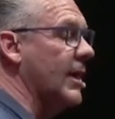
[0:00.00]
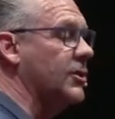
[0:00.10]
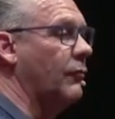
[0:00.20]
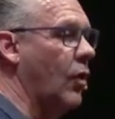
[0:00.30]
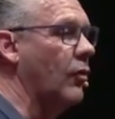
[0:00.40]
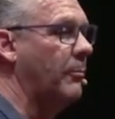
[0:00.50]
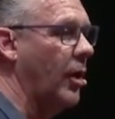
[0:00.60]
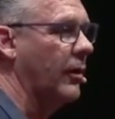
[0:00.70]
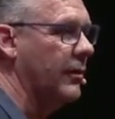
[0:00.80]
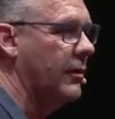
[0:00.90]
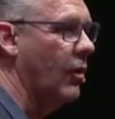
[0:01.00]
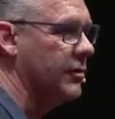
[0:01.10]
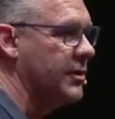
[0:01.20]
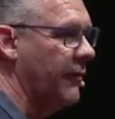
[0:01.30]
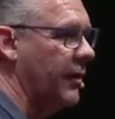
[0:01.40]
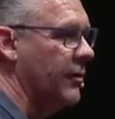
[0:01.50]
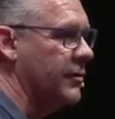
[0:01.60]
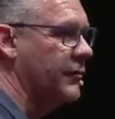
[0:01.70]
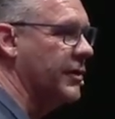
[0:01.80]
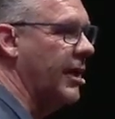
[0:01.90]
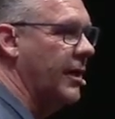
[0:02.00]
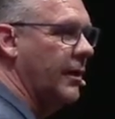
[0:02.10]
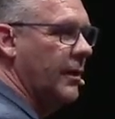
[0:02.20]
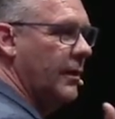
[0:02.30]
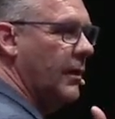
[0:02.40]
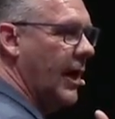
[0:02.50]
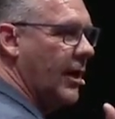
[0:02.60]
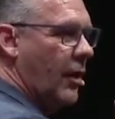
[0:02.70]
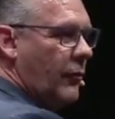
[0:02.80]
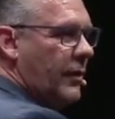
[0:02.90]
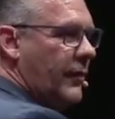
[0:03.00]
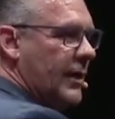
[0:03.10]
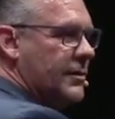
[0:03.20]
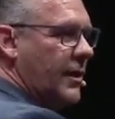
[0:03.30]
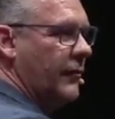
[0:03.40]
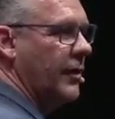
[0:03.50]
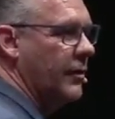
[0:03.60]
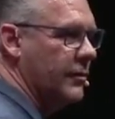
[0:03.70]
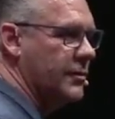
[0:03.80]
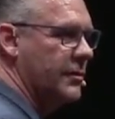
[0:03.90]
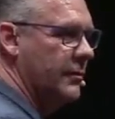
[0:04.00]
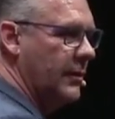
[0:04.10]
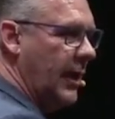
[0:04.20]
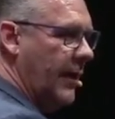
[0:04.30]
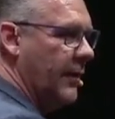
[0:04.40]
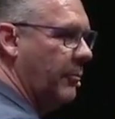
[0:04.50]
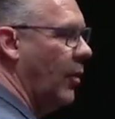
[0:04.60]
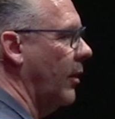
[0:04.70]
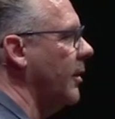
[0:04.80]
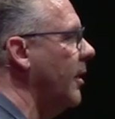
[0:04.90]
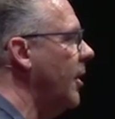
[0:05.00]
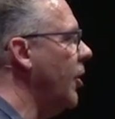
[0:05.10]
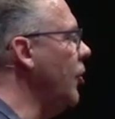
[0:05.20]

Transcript: I actually wrote a book called Seven Years of Skin. I got rid of that seven years in the book.